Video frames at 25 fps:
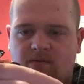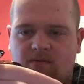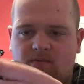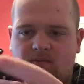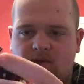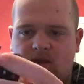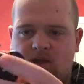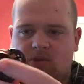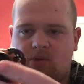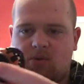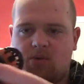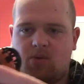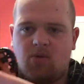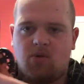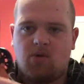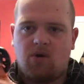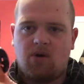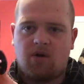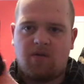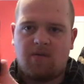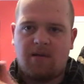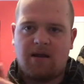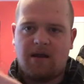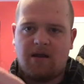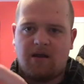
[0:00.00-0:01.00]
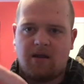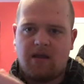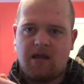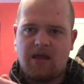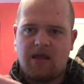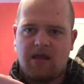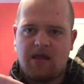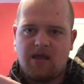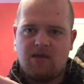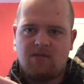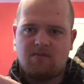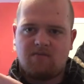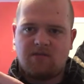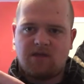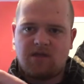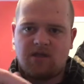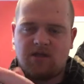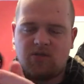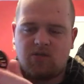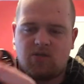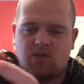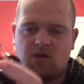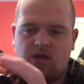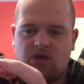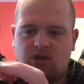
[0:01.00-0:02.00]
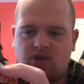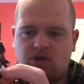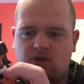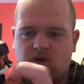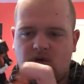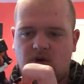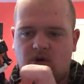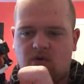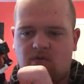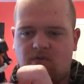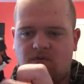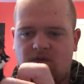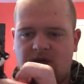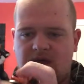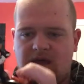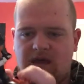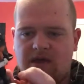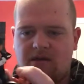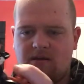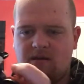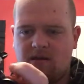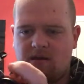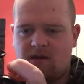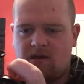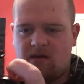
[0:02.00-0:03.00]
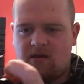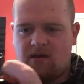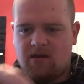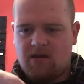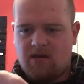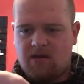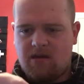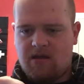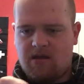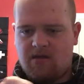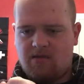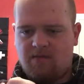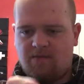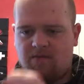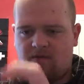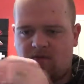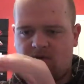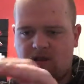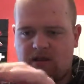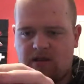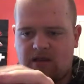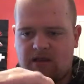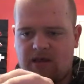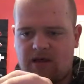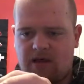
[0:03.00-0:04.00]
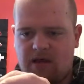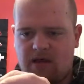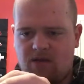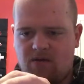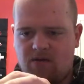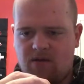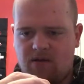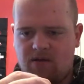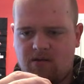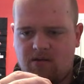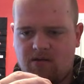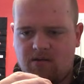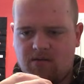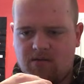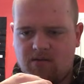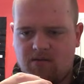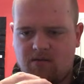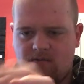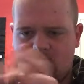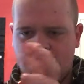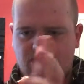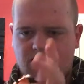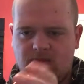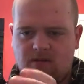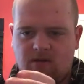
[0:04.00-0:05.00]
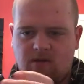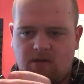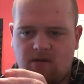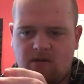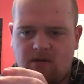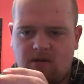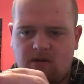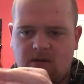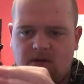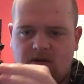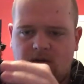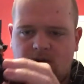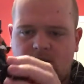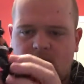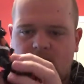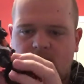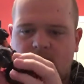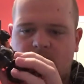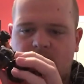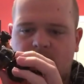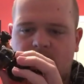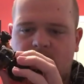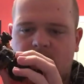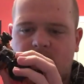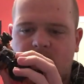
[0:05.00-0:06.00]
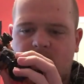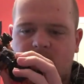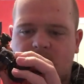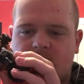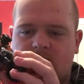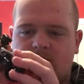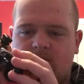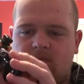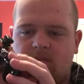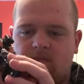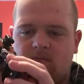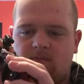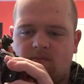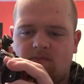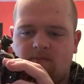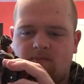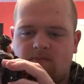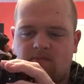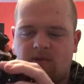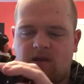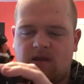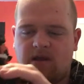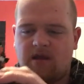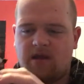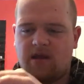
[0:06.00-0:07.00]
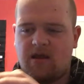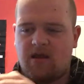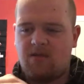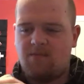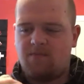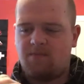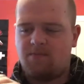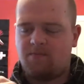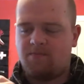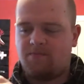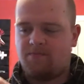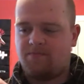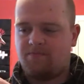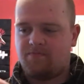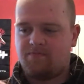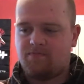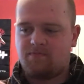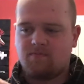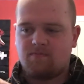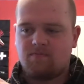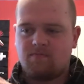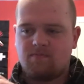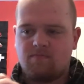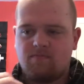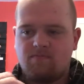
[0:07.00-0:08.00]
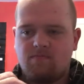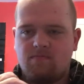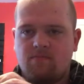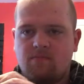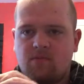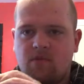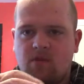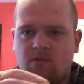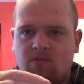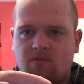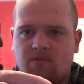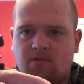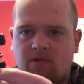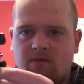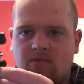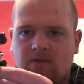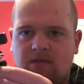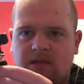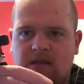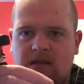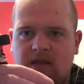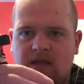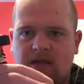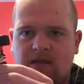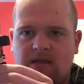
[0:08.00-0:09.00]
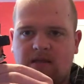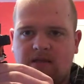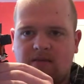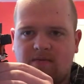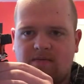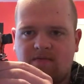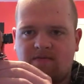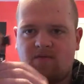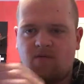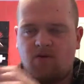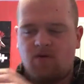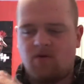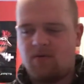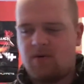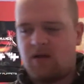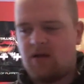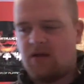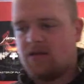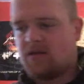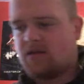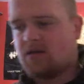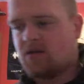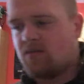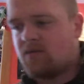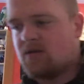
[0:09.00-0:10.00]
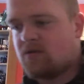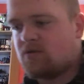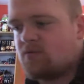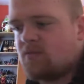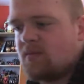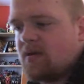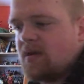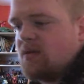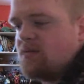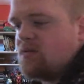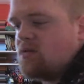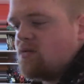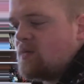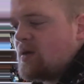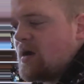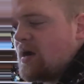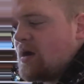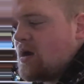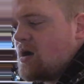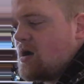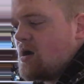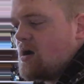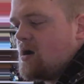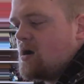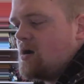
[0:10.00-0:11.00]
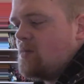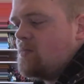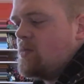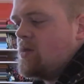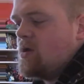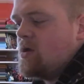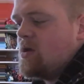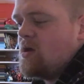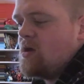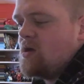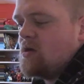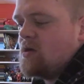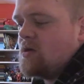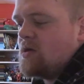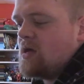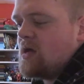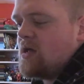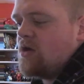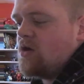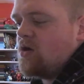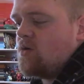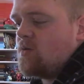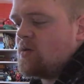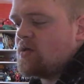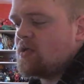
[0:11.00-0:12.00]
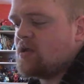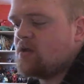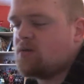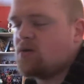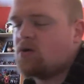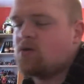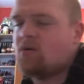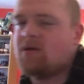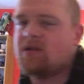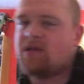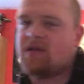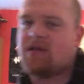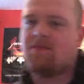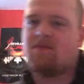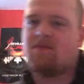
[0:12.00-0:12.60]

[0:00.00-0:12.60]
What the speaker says: which will automatically dislodge the whole thing, and fold it down, and bring it in, rotate forward, so this will be the right arm, and obviously we're going to